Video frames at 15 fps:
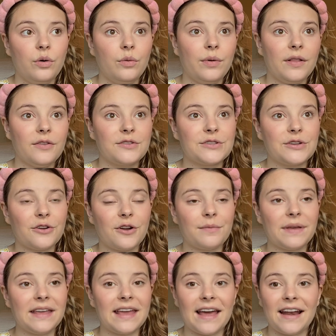what looks good on
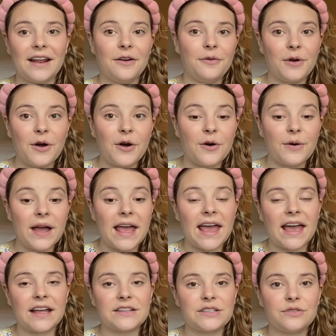me yet? I don't know.
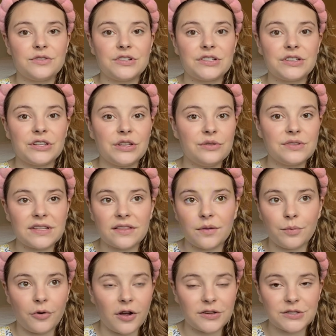And so just using the
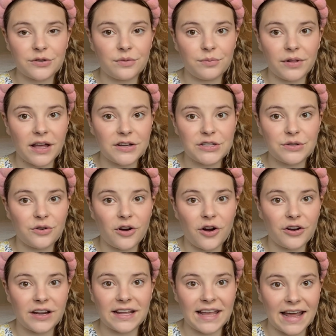bronzer and blush you're
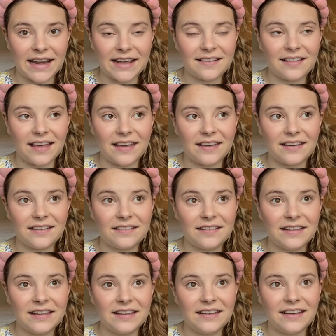already getting, like,
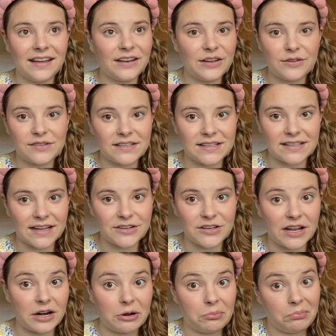and use it as
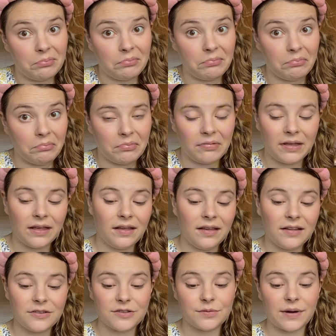eyeshadow.
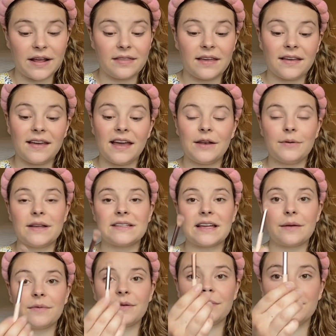That's what I think. Anyways,
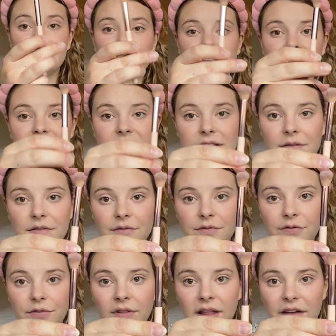I'm going to be using this
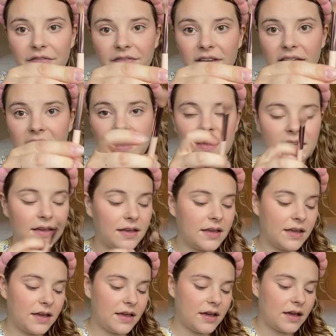fluffy
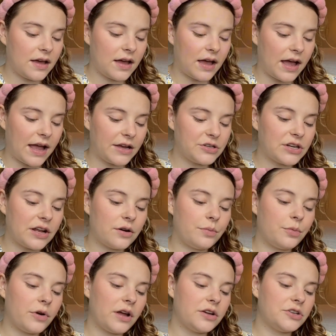eyeshadow
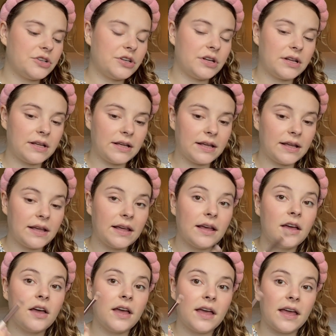brush
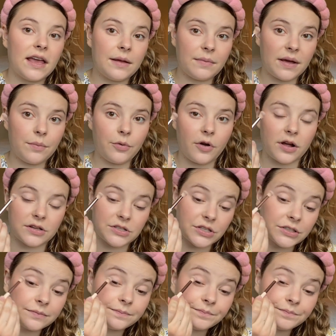in my bronzer